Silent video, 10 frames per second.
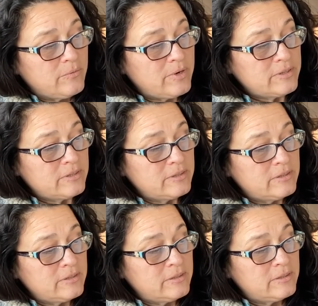what,
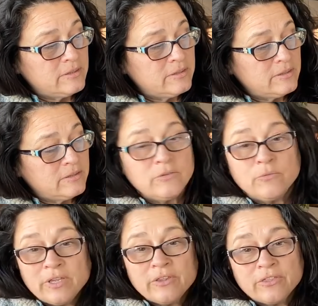
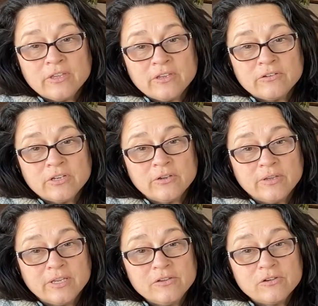what you think you're
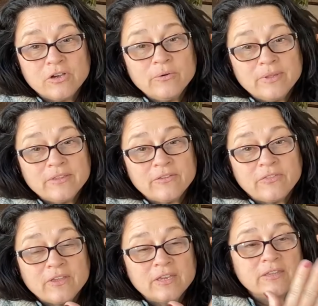doing, you go in there
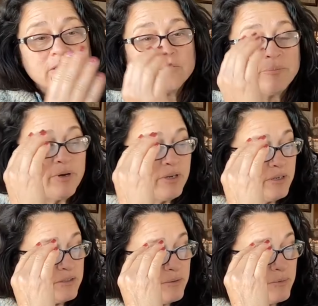thinking that you're
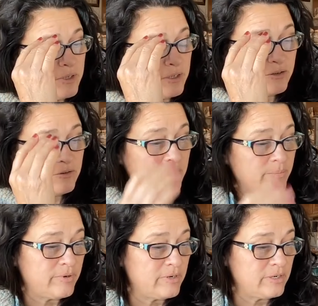buying something and you're
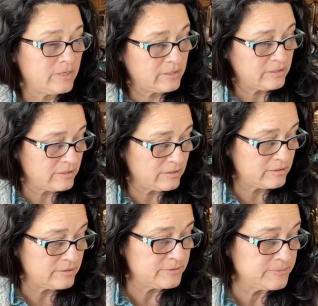not buying anything.
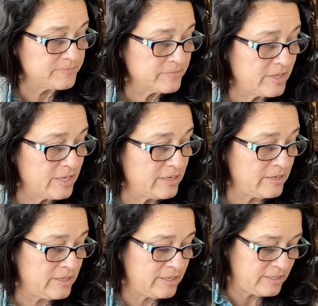Hang
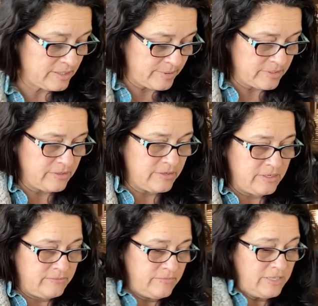on, I gotta let my dog in.